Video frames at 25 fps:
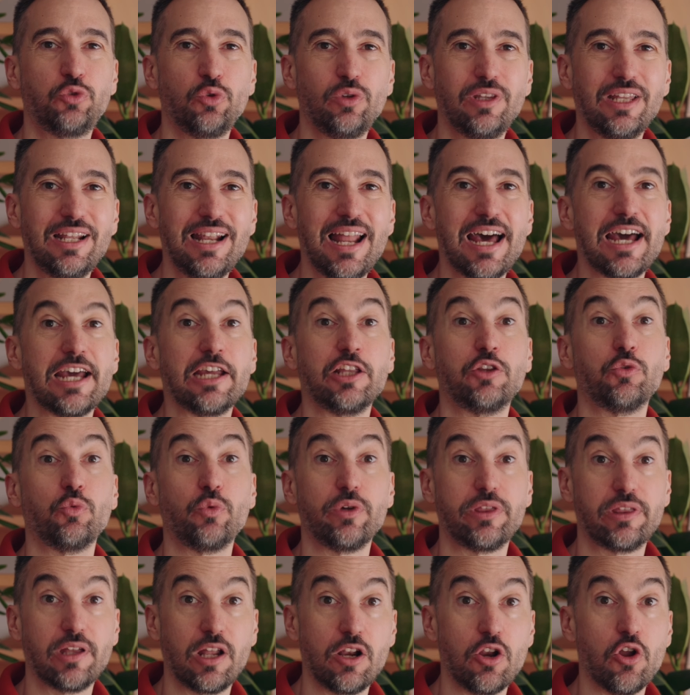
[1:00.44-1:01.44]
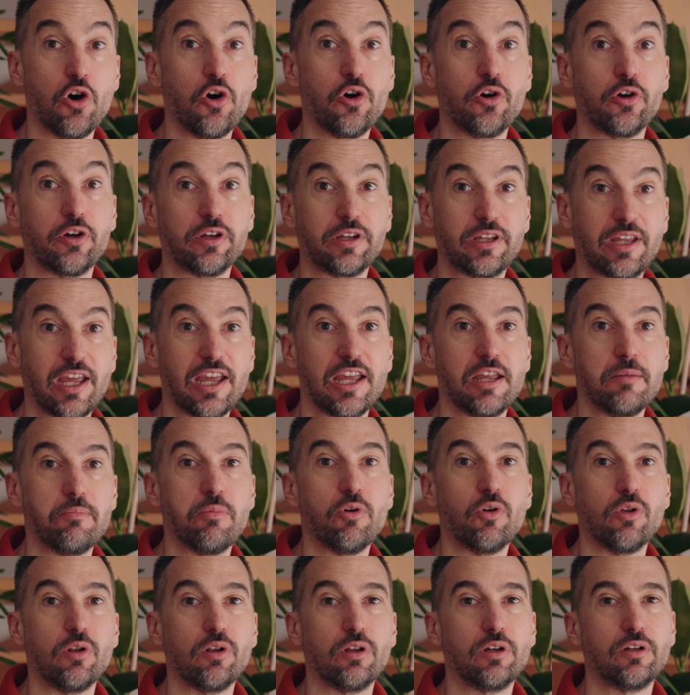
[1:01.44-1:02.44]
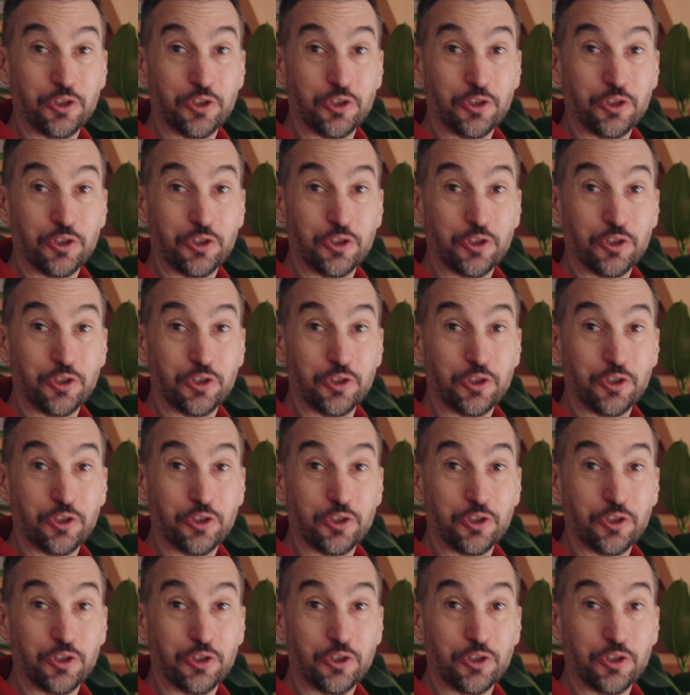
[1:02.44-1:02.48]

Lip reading: to the light with a long cable.